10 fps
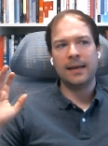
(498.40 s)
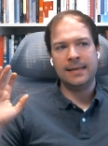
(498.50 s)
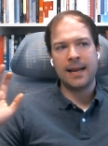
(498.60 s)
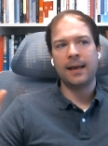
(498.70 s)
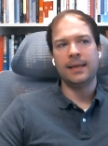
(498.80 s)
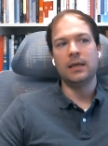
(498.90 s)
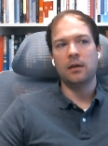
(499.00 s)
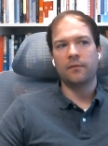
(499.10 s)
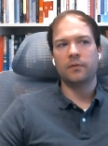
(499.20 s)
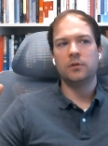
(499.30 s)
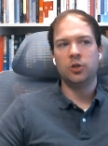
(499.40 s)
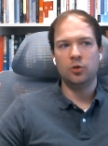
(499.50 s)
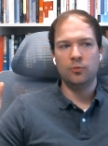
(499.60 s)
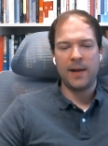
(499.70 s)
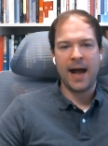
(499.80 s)
naive
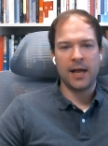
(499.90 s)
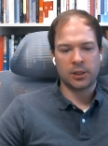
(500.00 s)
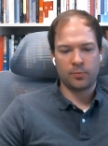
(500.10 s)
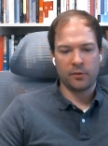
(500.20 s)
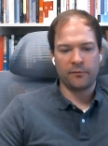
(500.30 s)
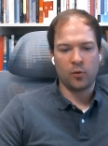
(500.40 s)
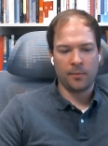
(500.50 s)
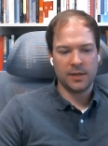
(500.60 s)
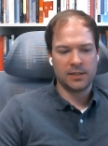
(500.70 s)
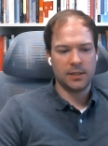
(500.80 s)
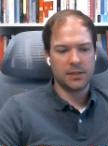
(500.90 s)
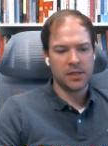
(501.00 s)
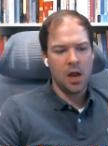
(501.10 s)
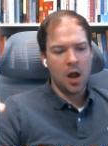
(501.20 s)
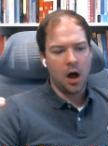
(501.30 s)
to past performances.
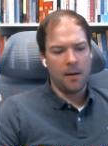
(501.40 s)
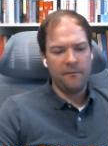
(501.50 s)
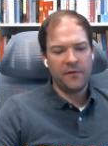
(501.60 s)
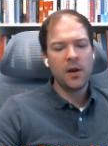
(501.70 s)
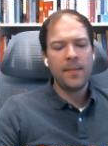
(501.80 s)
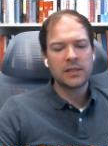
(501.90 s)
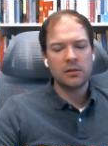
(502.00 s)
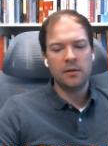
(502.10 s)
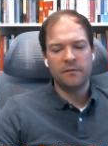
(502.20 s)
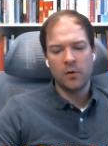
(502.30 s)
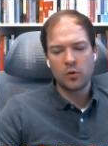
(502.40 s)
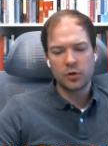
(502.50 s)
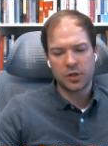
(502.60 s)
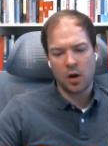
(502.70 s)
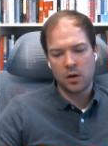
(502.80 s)
Fundamentally,
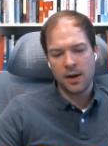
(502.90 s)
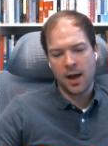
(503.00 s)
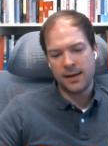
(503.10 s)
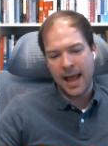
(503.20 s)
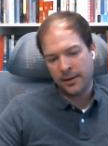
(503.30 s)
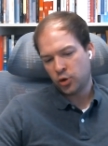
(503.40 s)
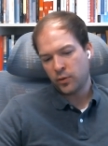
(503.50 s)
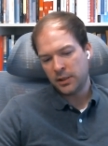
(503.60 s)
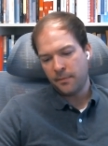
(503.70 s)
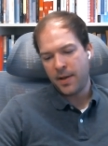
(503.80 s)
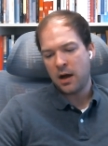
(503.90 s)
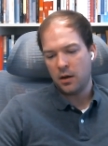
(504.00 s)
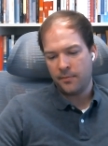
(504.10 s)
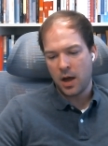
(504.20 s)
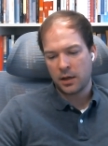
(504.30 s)
voters are not entering the
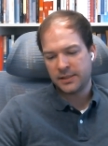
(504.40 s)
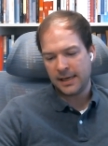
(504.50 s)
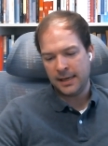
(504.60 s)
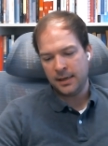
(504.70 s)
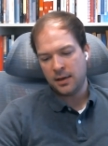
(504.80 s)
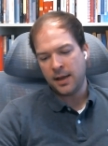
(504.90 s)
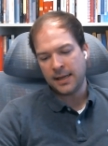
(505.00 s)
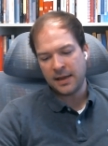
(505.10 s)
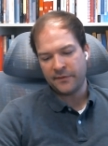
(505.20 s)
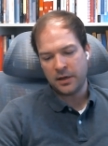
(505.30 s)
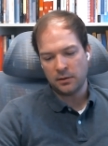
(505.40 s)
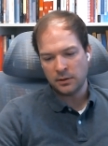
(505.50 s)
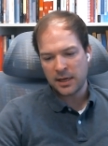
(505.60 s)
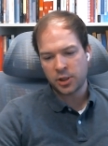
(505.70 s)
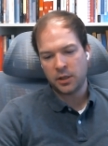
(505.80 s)
ballot box in a given
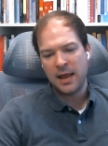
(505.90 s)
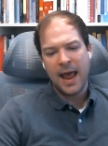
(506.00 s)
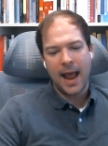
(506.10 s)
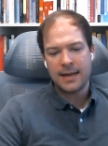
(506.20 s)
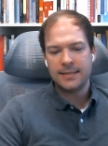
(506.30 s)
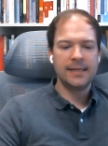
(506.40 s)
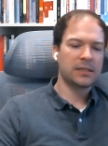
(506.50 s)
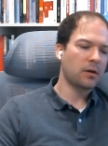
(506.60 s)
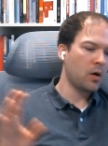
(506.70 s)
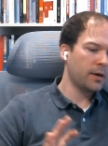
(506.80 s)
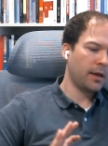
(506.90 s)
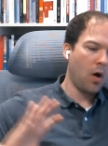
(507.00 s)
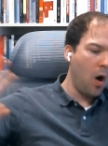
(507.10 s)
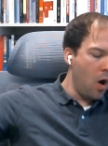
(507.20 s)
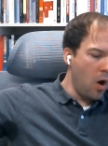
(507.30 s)
election and discarding
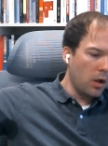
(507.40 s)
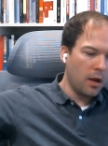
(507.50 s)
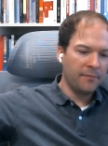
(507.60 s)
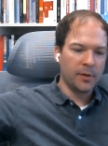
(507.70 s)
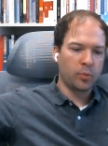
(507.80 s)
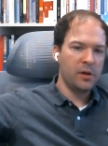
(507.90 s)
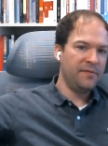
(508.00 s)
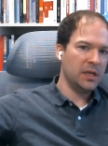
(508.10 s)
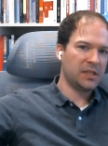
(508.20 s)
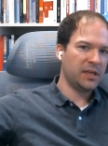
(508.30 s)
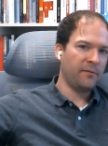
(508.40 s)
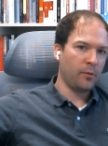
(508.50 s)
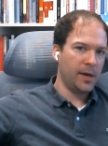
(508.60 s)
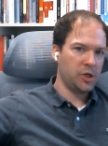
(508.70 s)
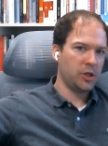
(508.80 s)
all of the previous
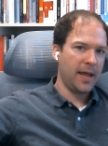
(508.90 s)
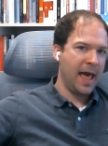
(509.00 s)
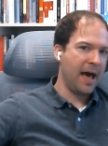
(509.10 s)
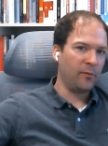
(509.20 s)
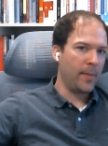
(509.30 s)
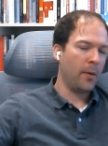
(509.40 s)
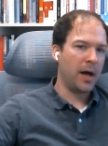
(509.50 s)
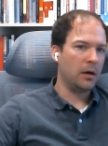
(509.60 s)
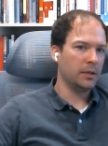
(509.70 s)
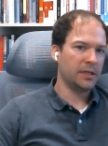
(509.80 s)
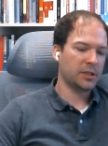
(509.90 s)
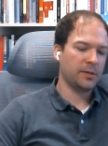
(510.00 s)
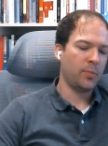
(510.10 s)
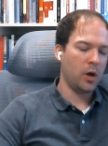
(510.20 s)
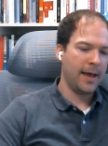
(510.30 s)
information they have about politics
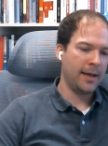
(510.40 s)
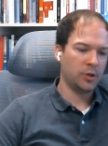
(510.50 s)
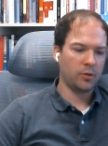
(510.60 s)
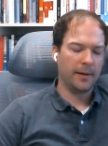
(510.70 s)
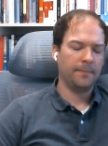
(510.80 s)
upon entry.